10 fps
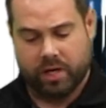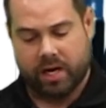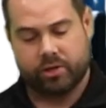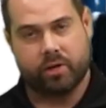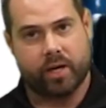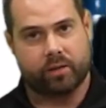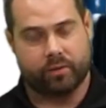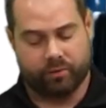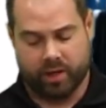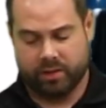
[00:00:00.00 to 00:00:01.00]

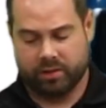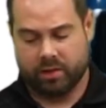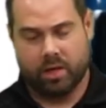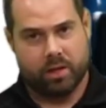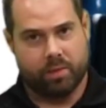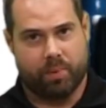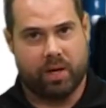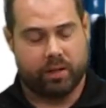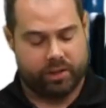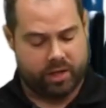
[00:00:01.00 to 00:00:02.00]
contractor threads, the
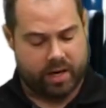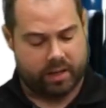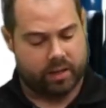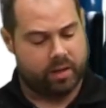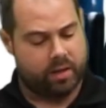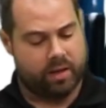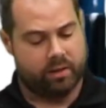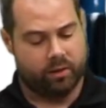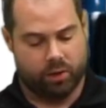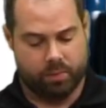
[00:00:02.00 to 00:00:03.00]
poly jacketed
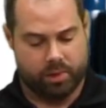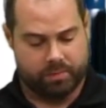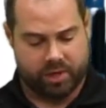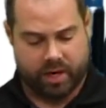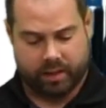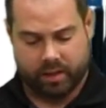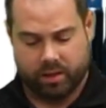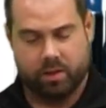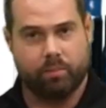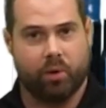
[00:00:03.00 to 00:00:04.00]
and the aluminum
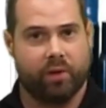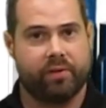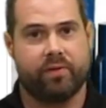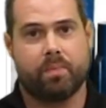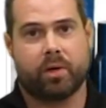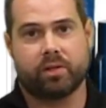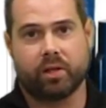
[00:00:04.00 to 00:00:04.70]
jacketed. Both of them are